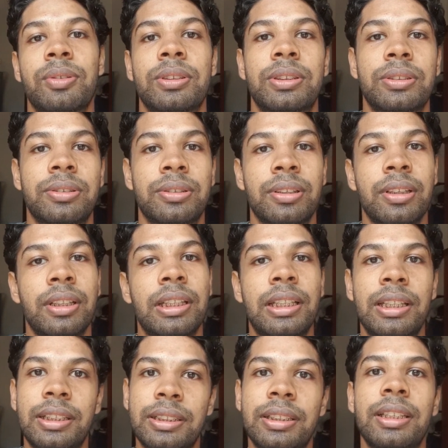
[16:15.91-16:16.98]
So
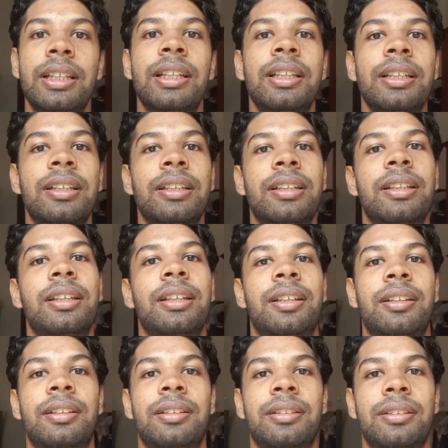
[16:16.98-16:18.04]
it's really
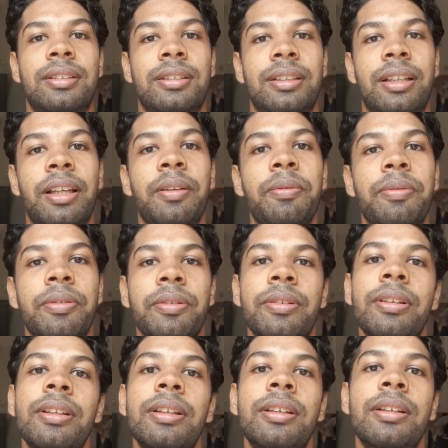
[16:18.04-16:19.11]

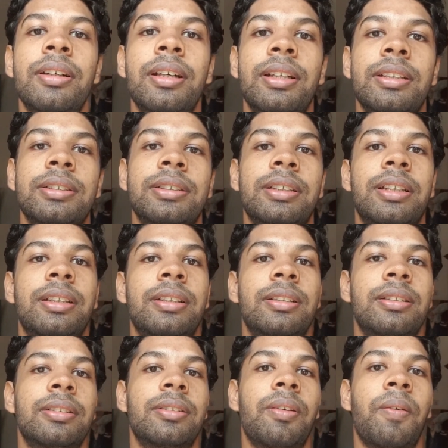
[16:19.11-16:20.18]
helpful as a
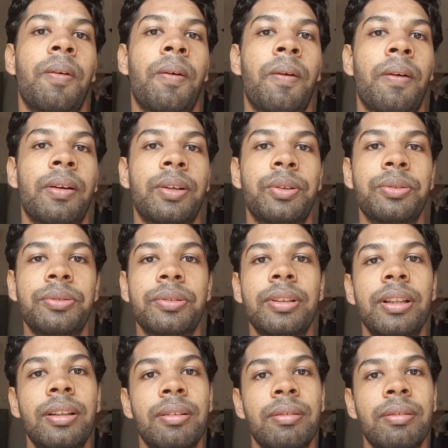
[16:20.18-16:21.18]
tool.